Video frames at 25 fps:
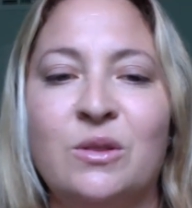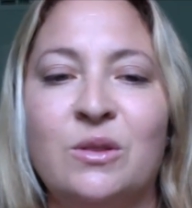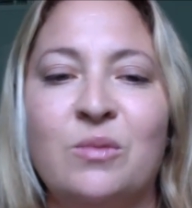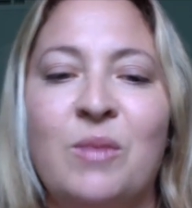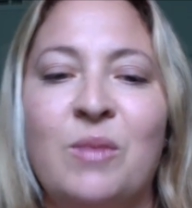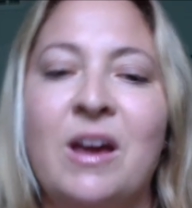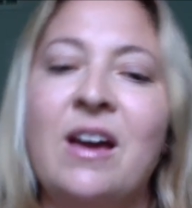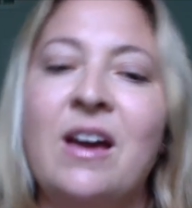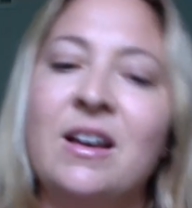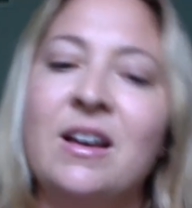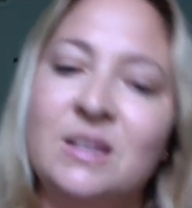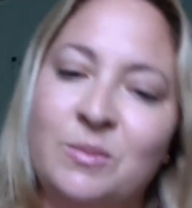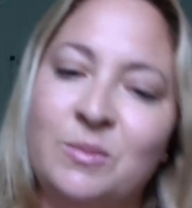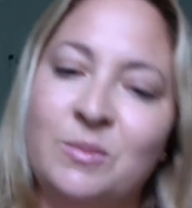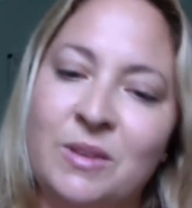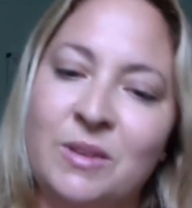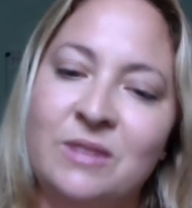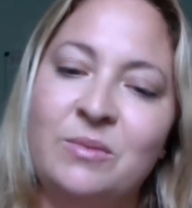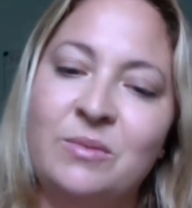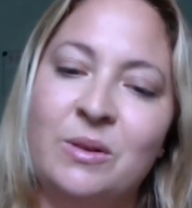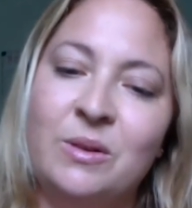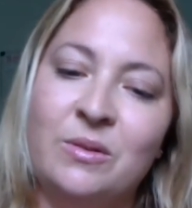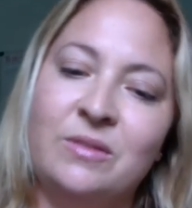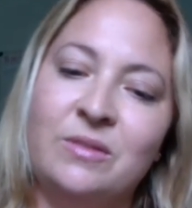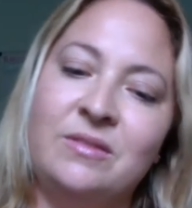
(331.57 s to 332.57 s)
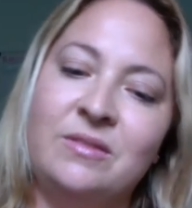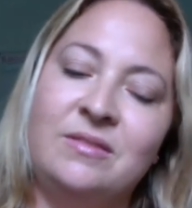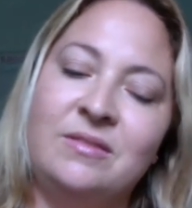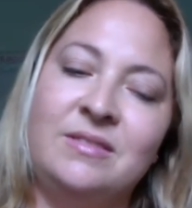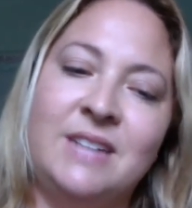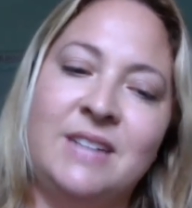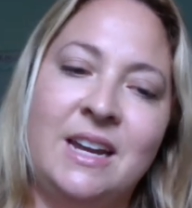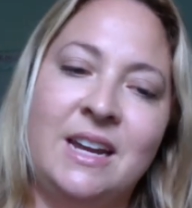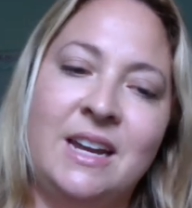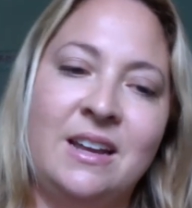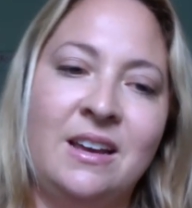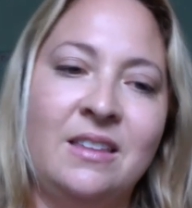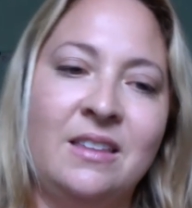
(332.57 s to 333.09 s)
my husband. We were
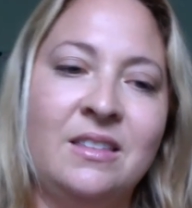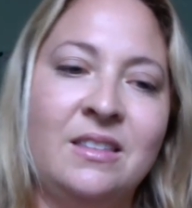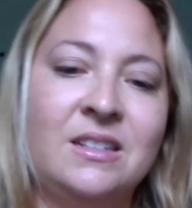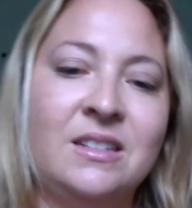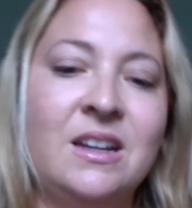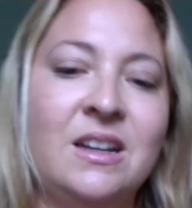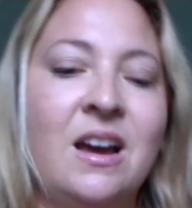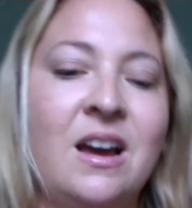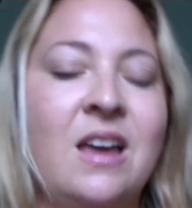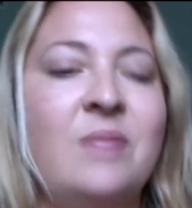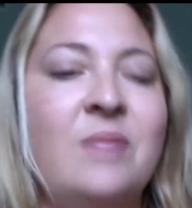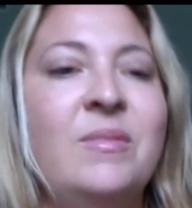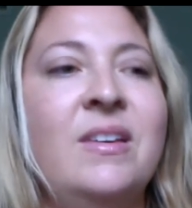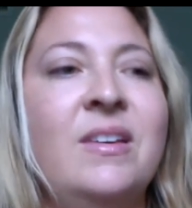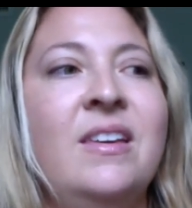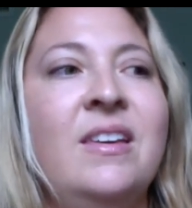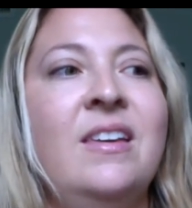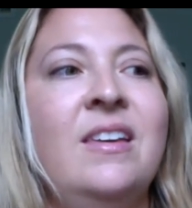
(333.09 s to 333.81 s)
dating at the time.